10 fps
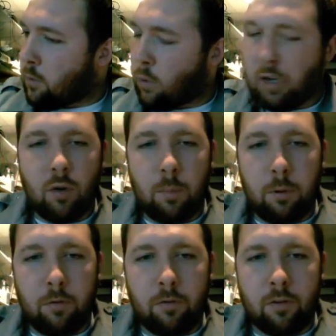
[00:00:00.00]
What should we
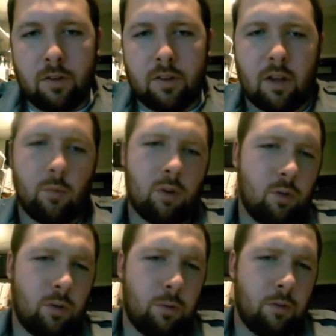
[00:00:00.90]
put for this line? What
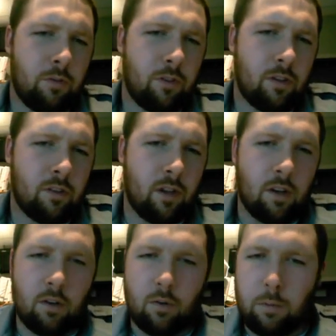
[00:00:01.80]
should we put for this
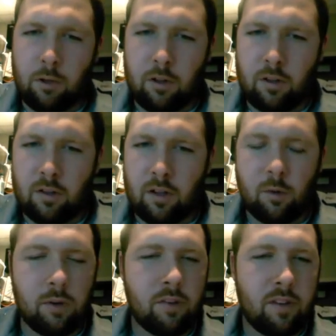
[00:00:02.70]
line? Do we put this line?
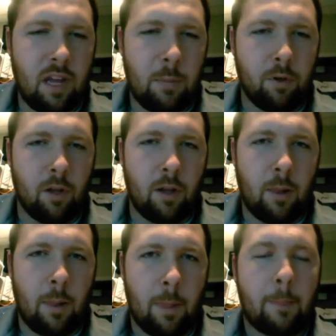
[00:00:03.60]
Do we staple it?
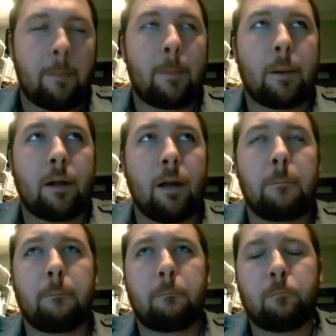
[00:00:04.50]

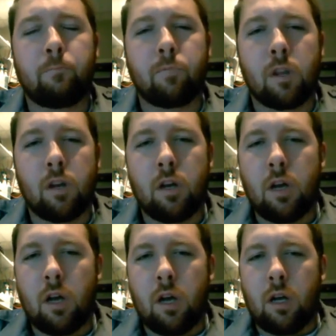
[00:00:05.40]
Okay?
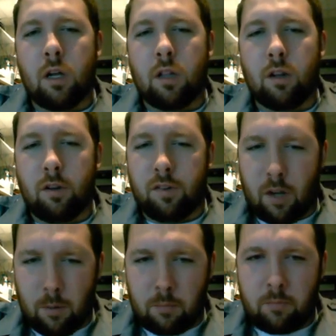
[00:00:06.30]
There's
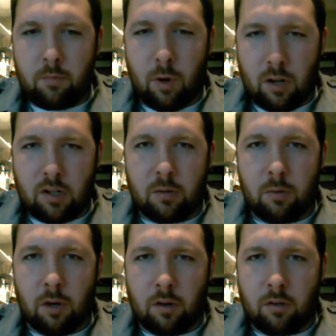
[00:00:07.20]
some question
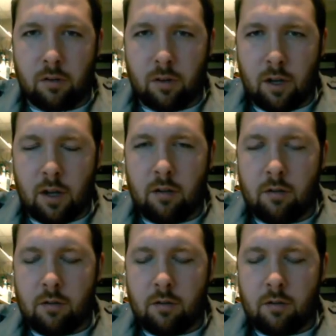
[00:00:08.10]
marks, okay?